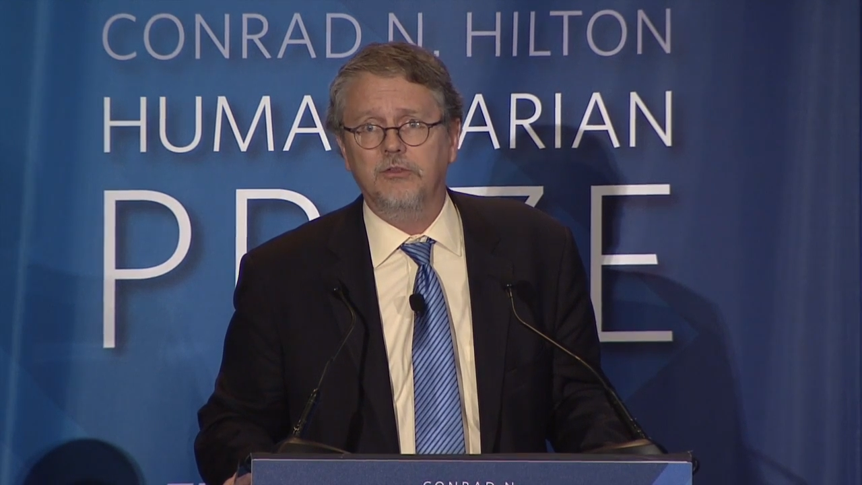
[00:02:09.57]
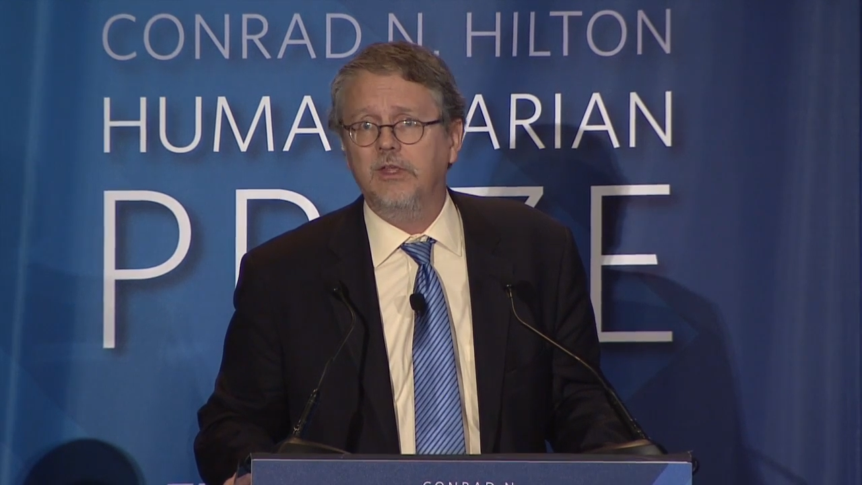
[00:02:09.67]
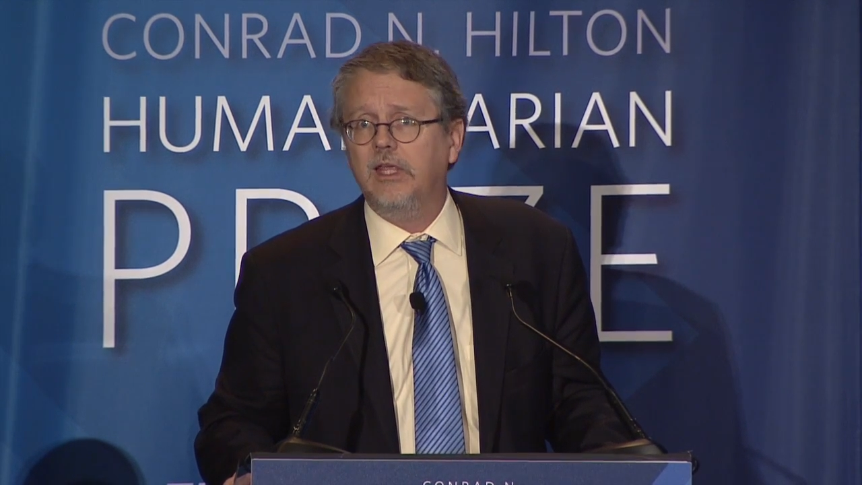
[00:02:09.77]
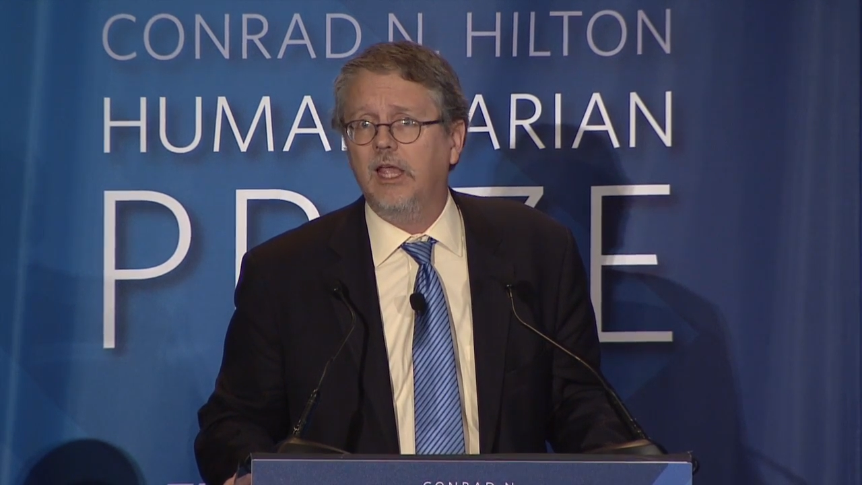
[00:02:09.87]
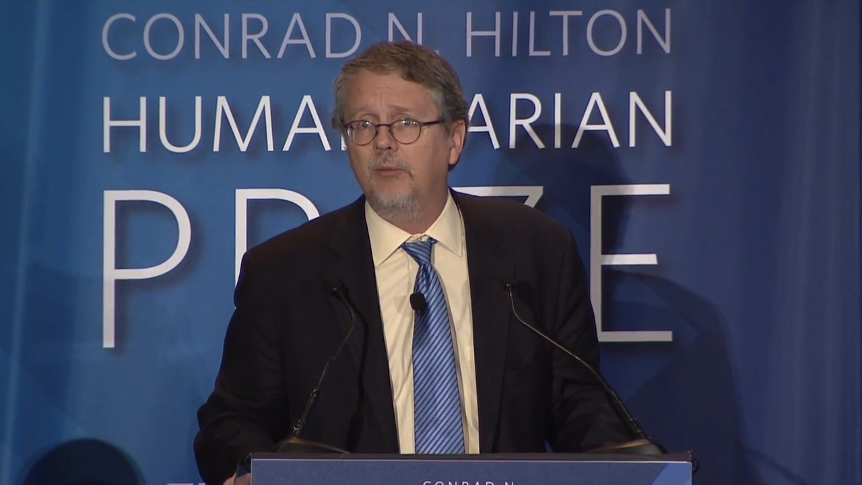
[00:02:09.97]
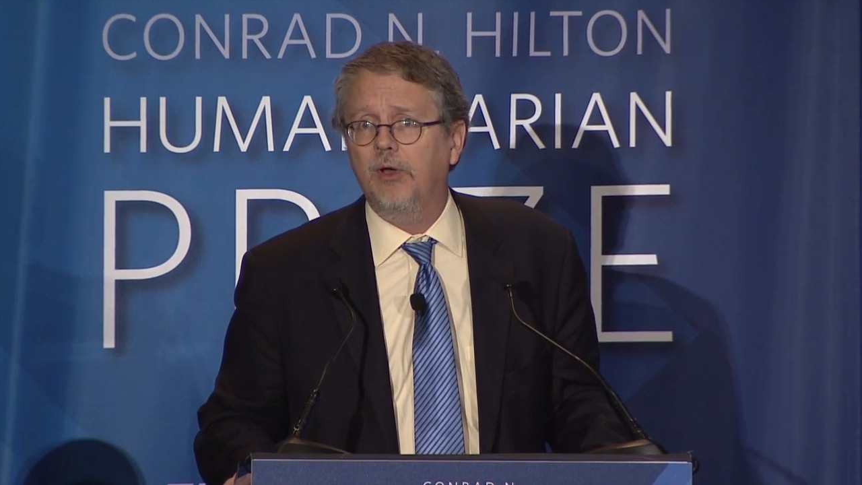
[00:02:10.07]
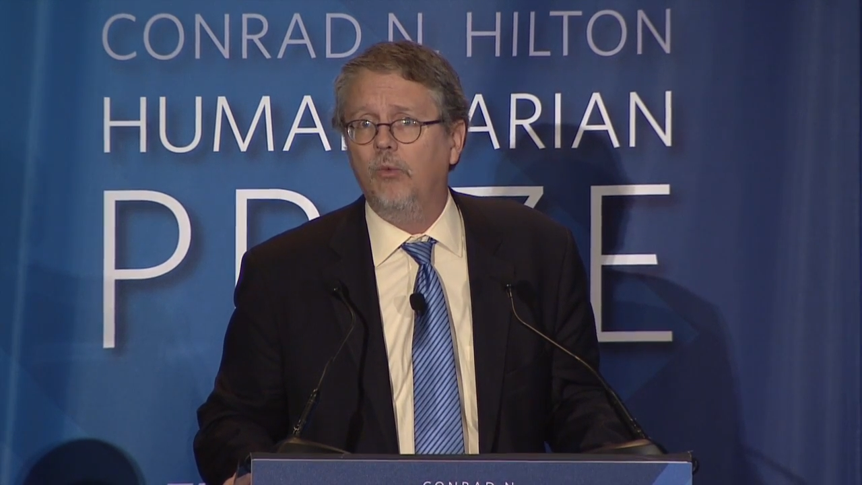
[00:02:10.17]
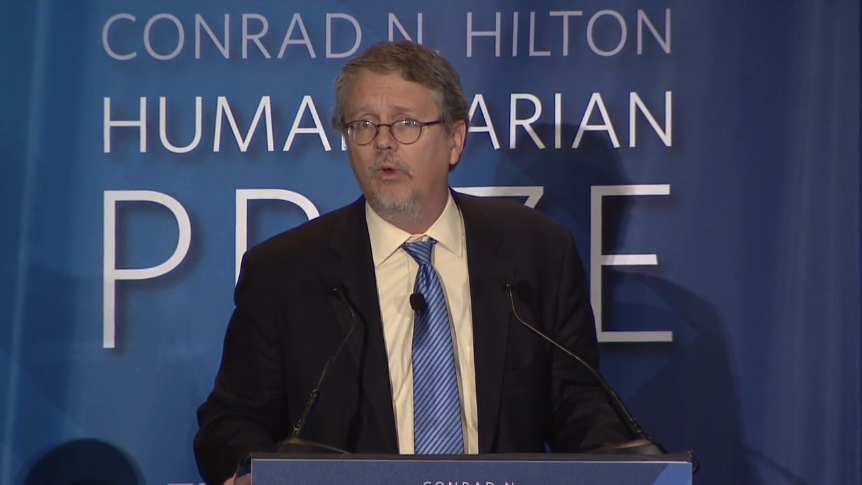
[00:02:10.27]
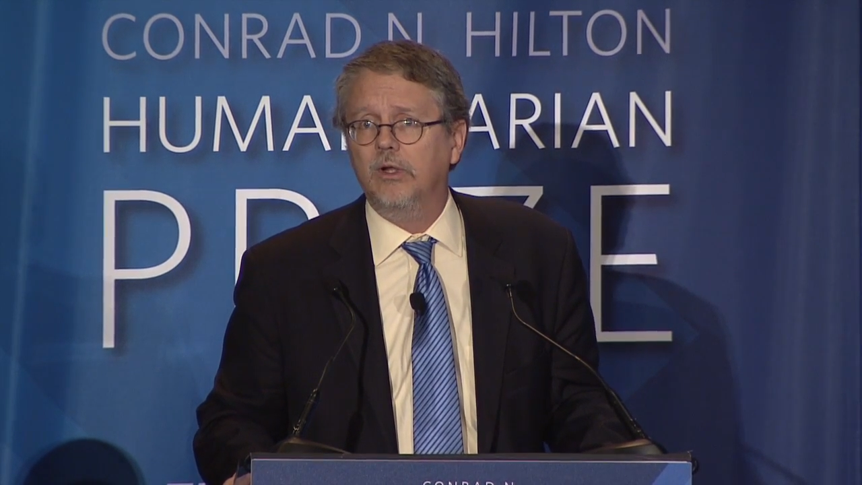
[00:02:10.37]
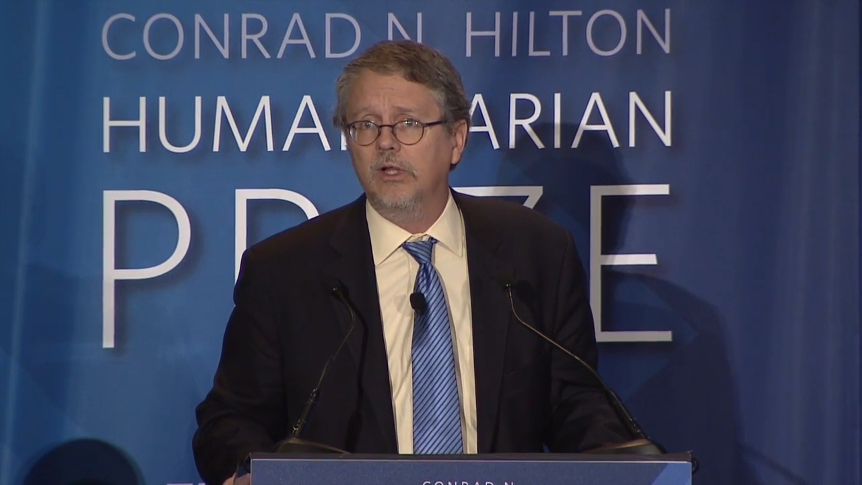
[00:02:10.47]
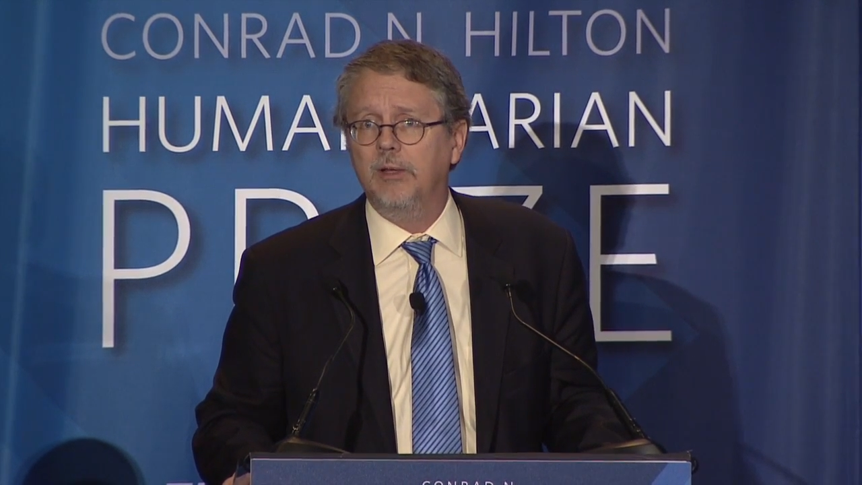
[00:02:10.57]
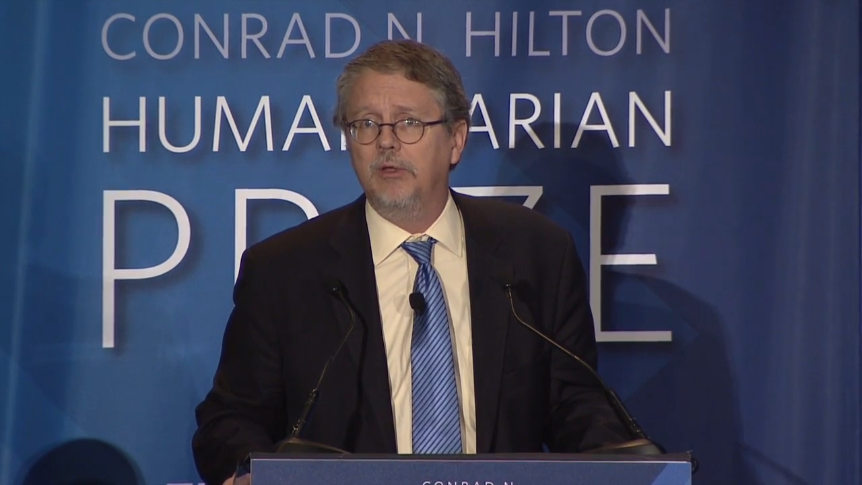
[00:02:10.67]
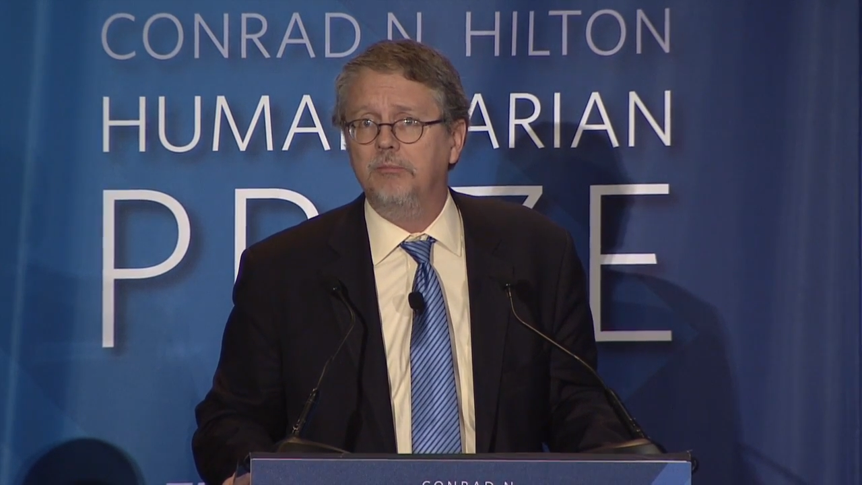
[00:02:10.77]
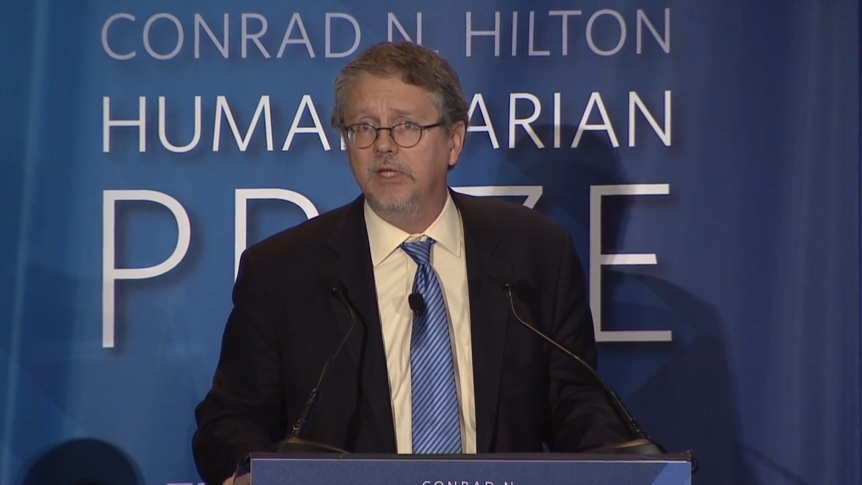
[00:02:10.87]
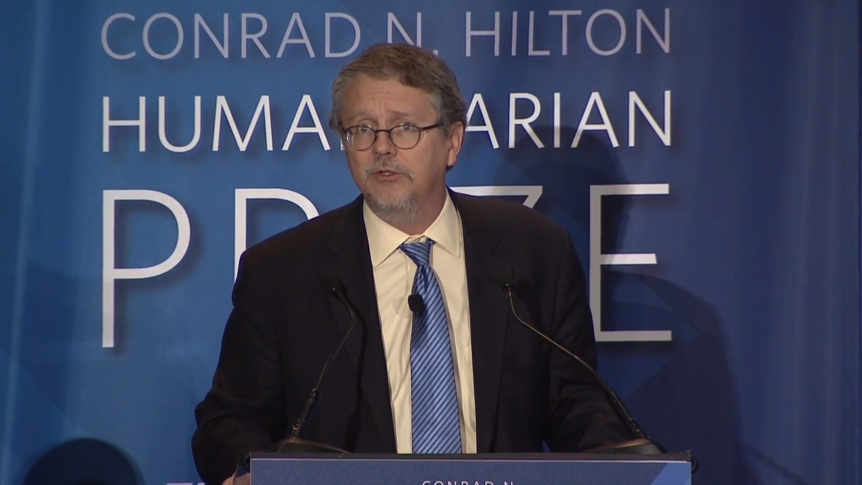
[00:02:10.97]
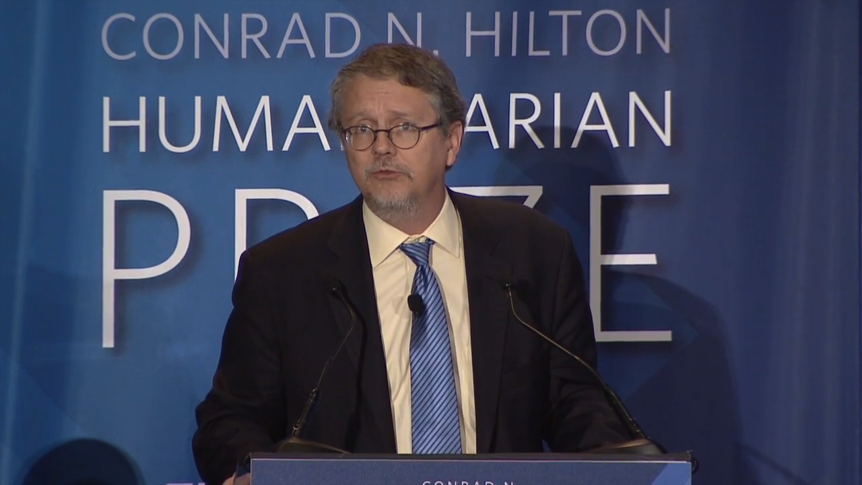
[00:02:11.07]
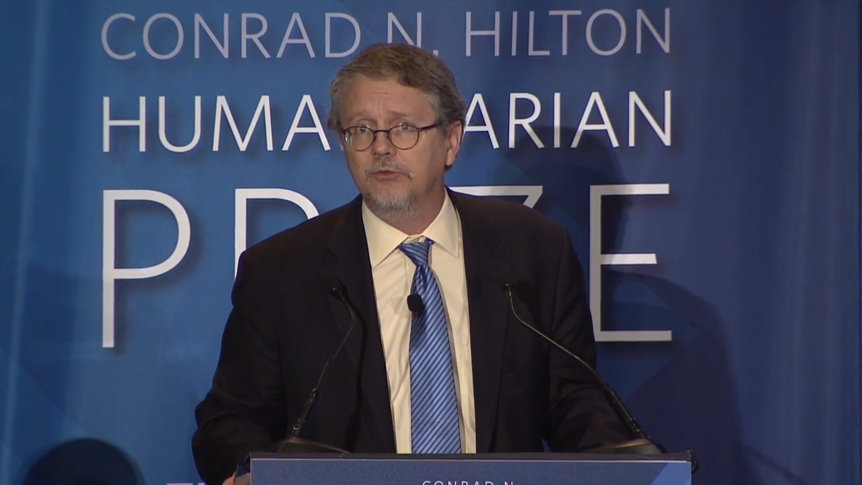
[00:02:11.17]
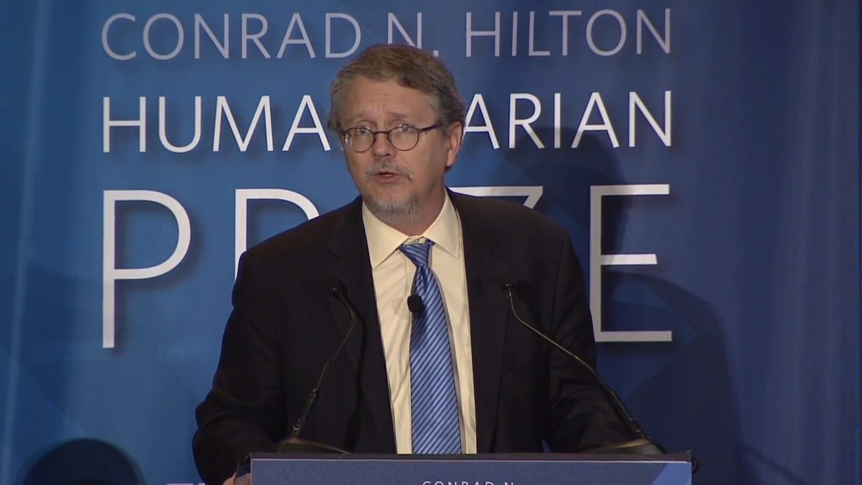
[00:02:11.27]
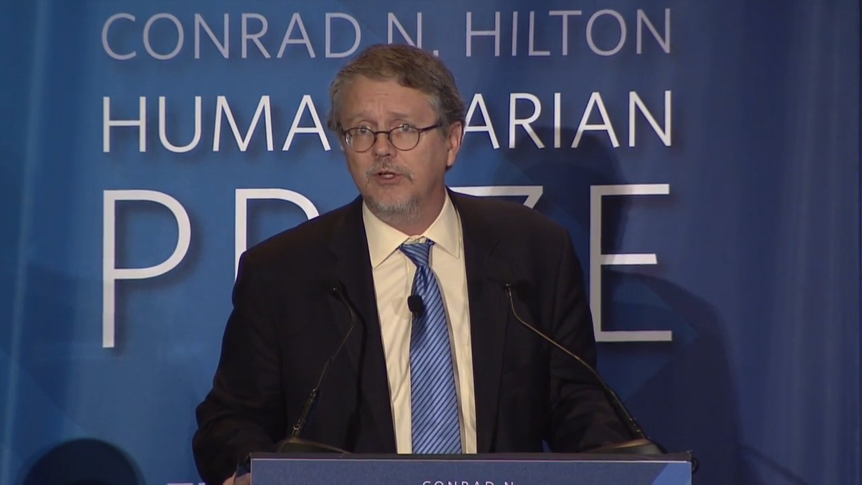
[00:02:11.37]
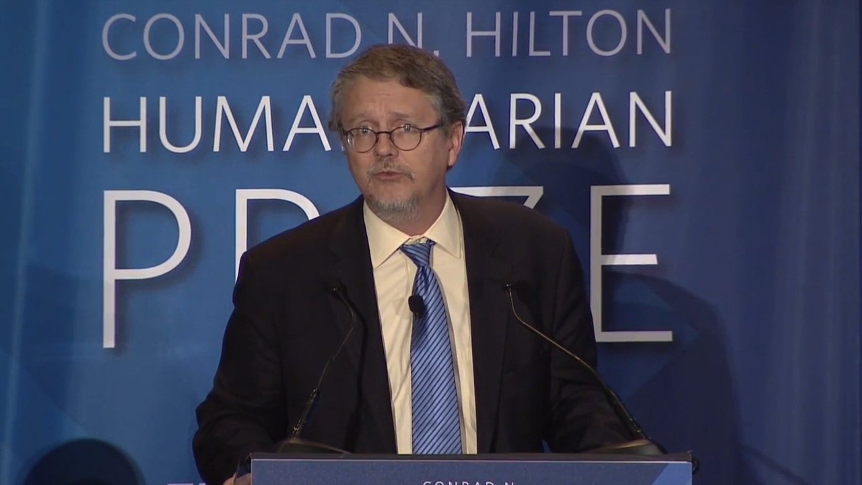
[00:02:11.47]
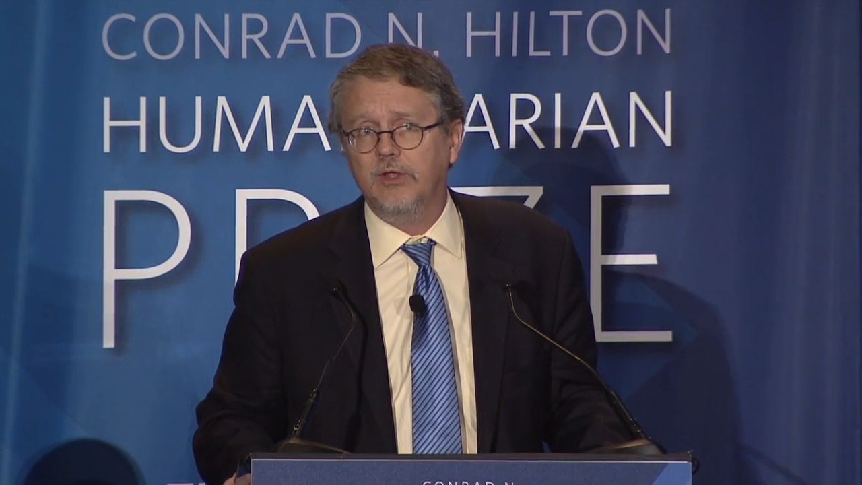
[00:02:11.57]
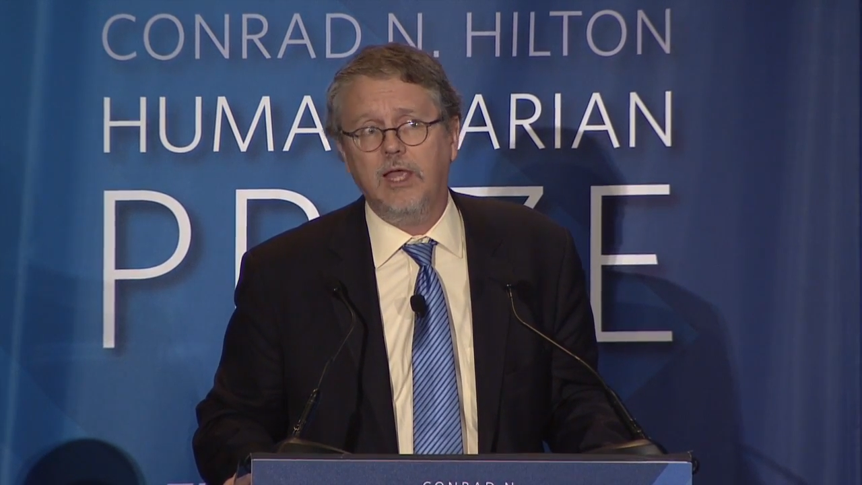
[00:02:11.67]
thinking about what climate means for us